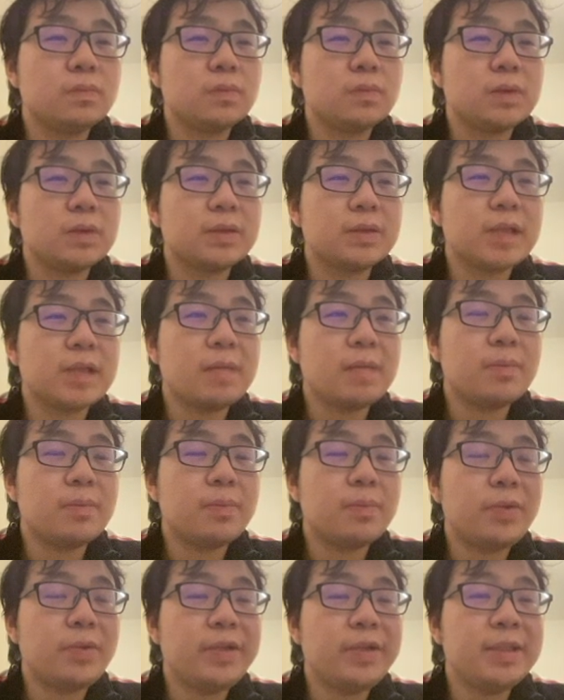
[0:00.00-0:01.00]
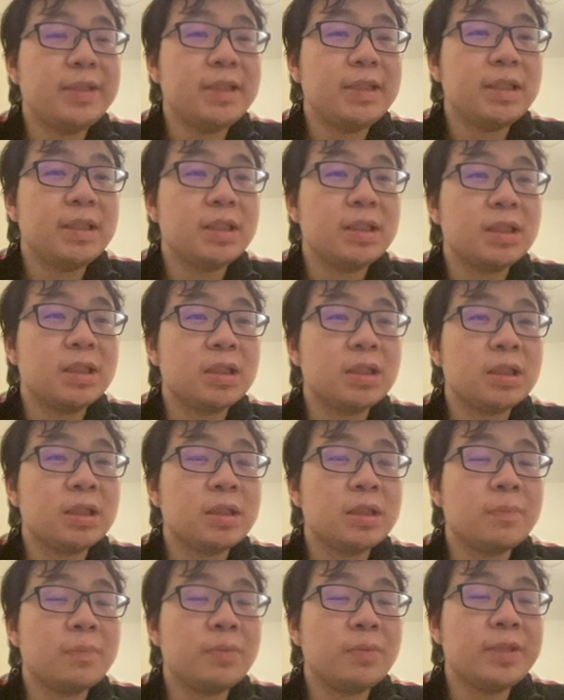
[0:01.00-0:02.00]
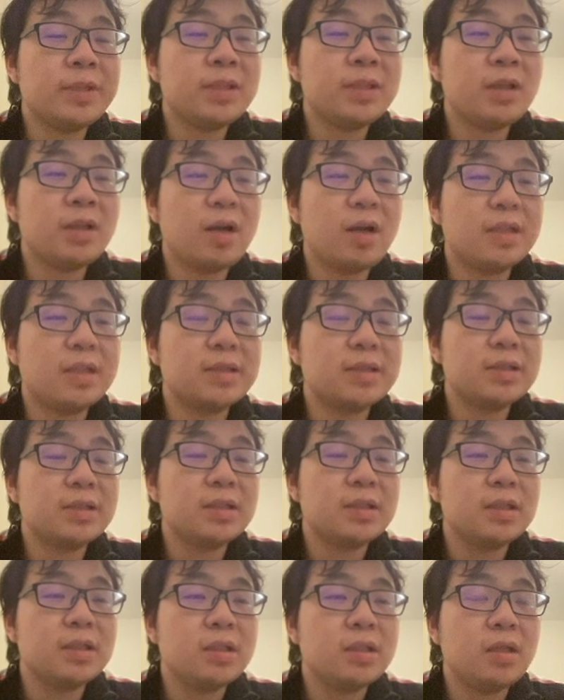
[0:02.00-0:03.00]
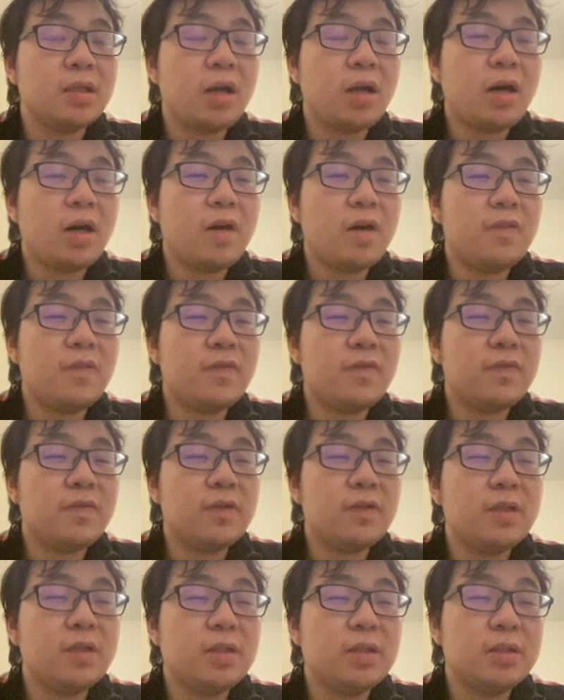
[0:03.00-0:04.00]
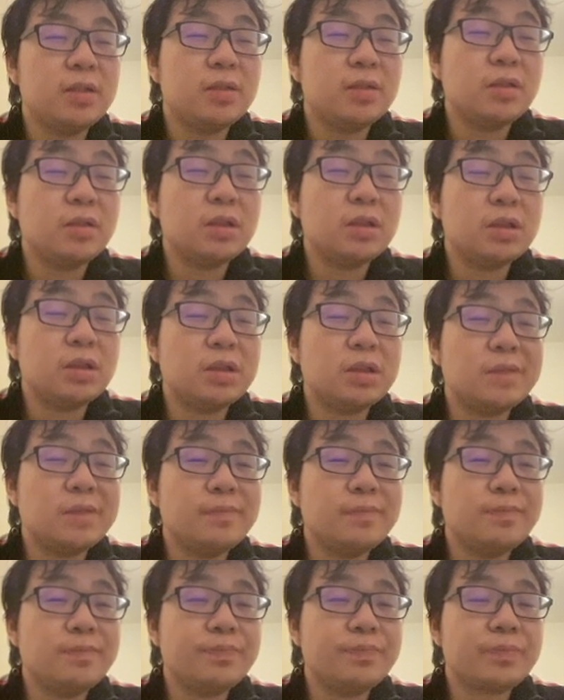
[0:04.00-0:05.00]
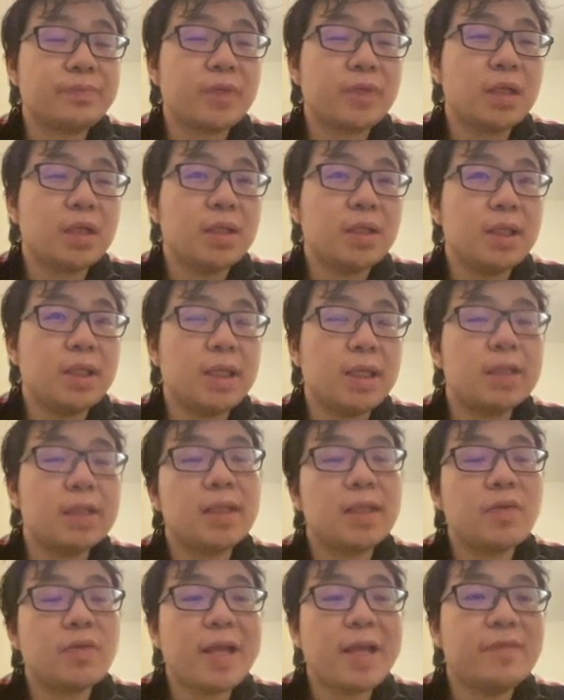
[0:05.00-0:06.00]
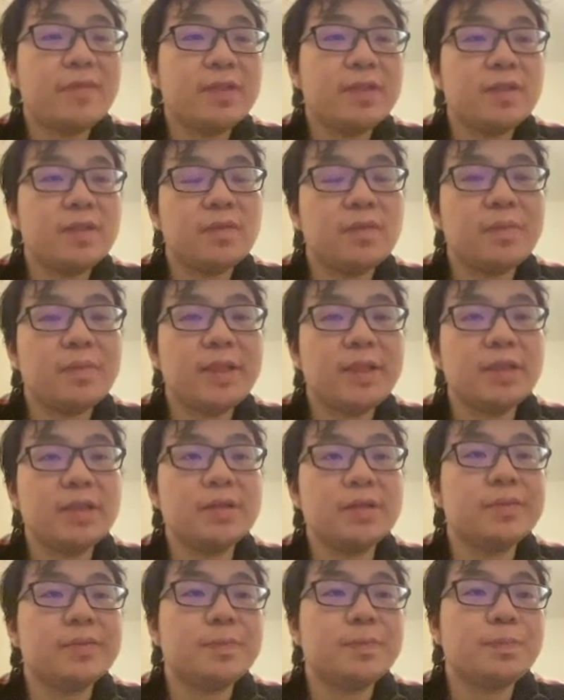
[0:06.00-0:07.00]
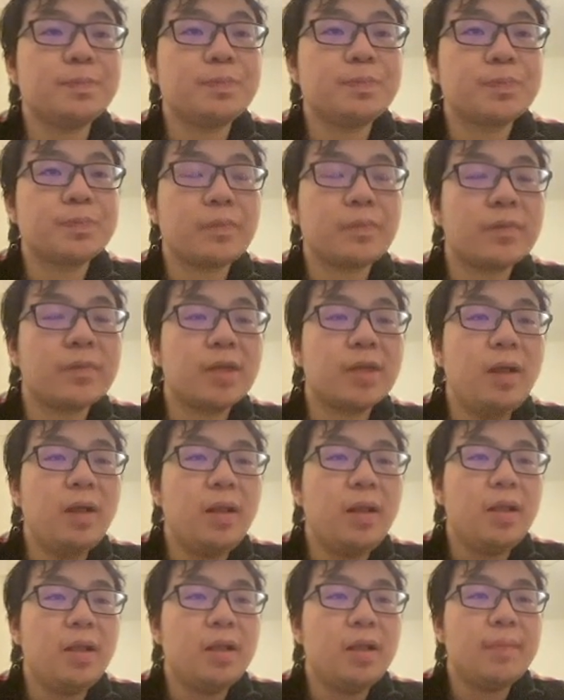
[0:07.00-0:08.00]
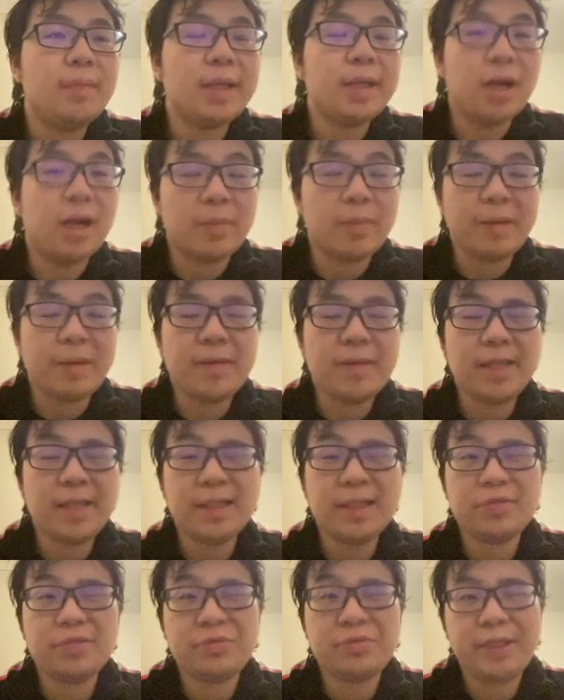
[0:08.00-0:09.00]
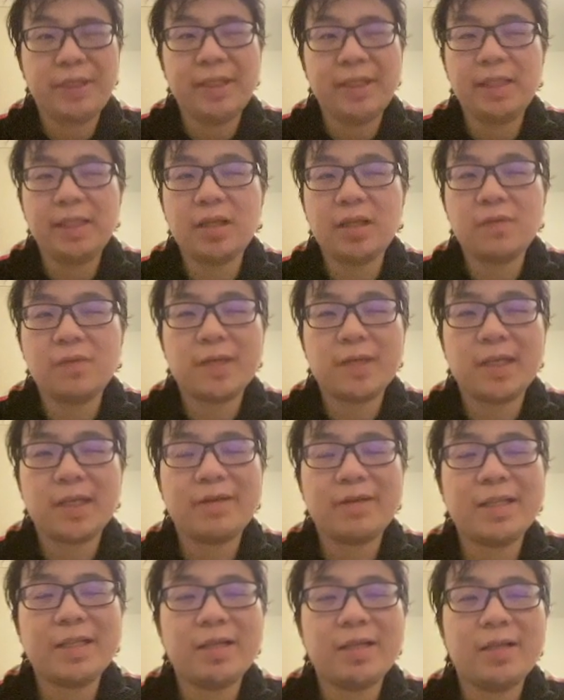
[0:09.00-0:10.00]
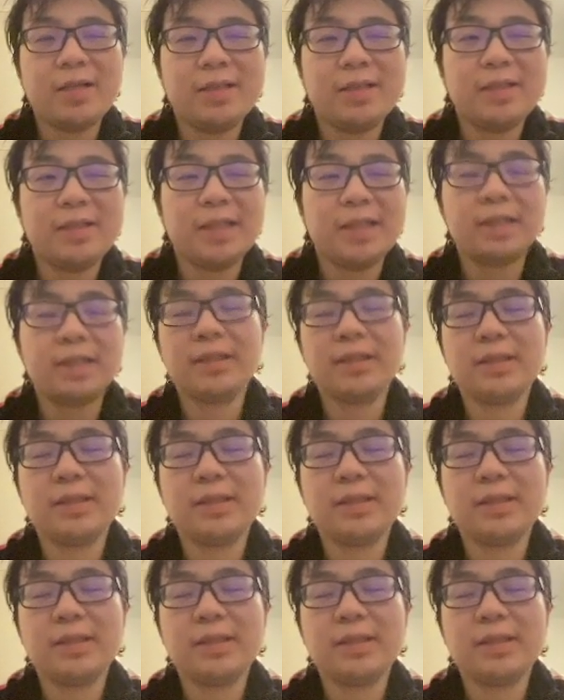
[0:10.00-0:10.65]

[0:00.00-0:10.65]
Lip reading: some print logs of the relevant information. My God, my mind is really not working right now. It's like